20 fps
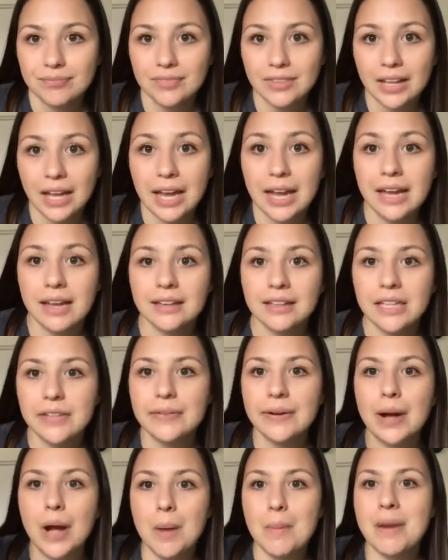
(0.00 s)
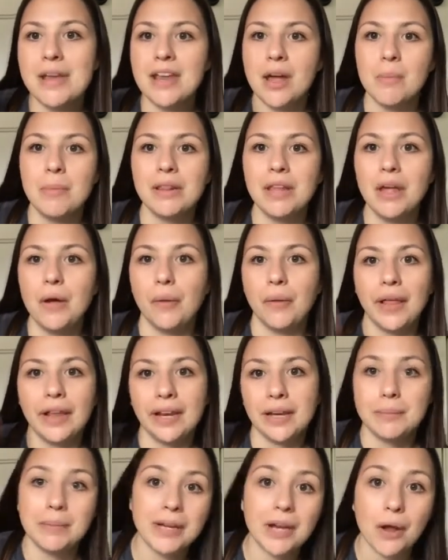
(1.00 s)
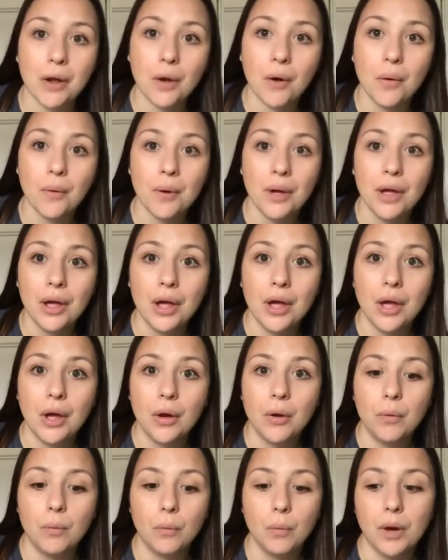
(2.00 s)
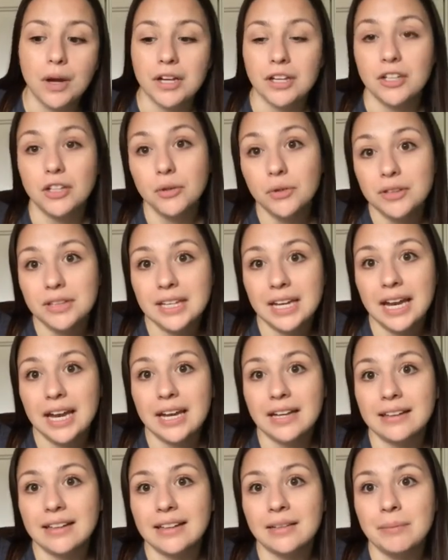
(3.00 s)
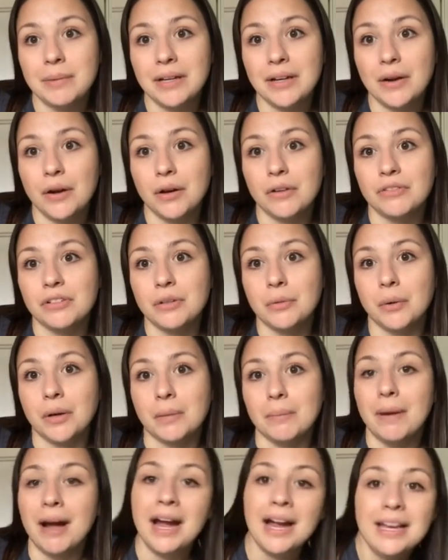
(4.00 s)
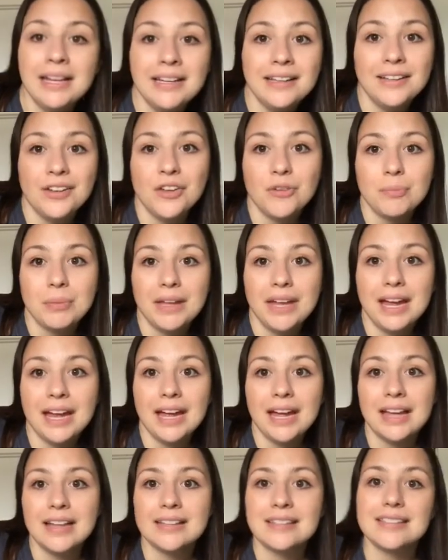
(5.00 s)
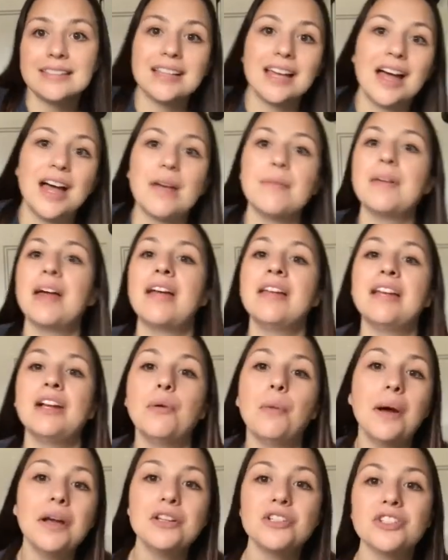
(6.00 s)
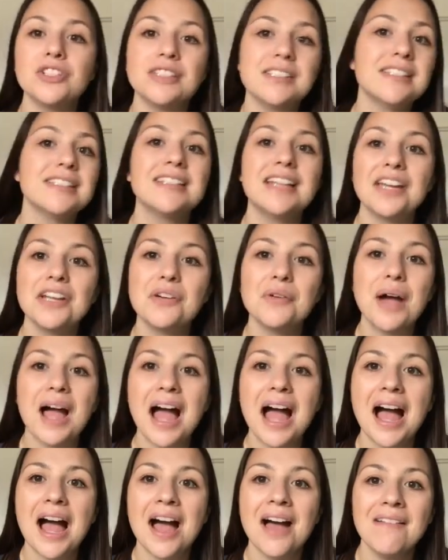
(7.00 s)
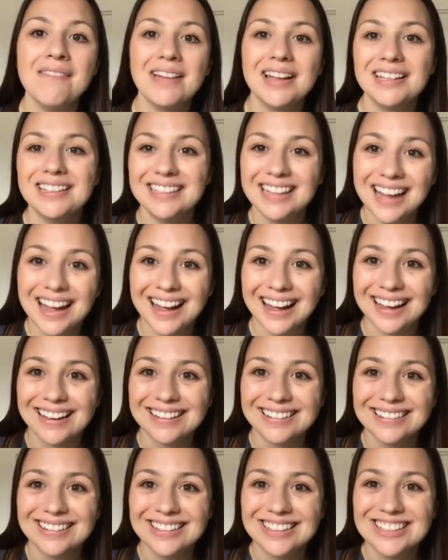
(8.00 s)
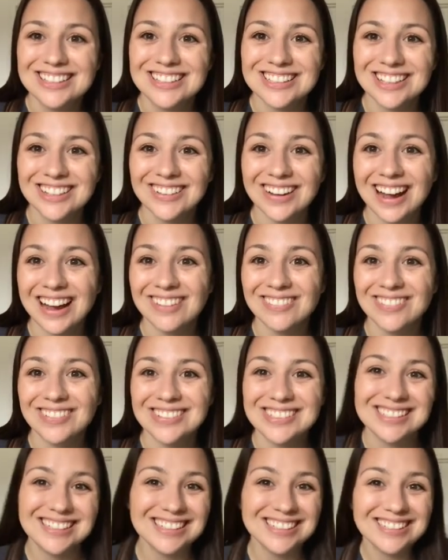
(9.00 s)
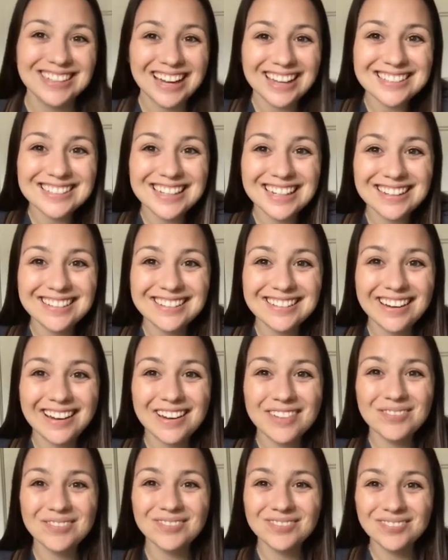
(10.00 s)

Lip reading: and leave a comment down below letting me know what you think, letting me know if you want to buy any of these plants, any questions that you have, and yeah, so I will see you guys next time.